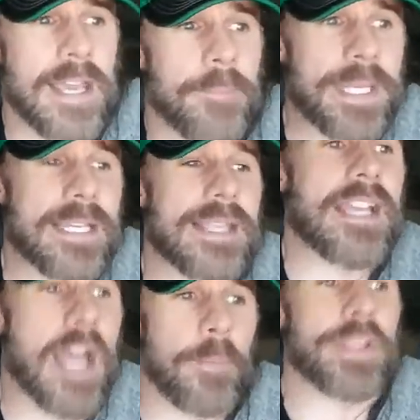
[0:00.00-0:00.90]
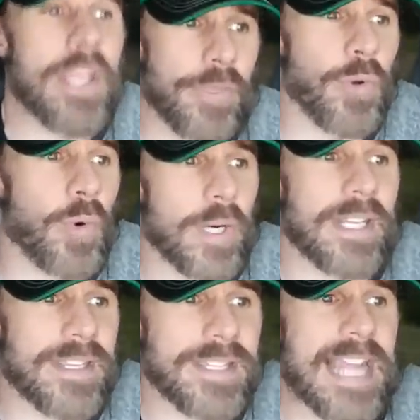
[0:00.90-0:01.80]
because they come with the authority of
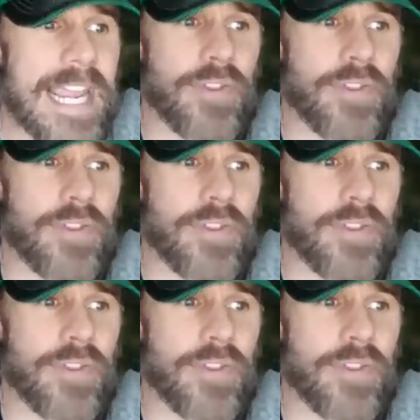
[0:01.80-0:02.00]
the state,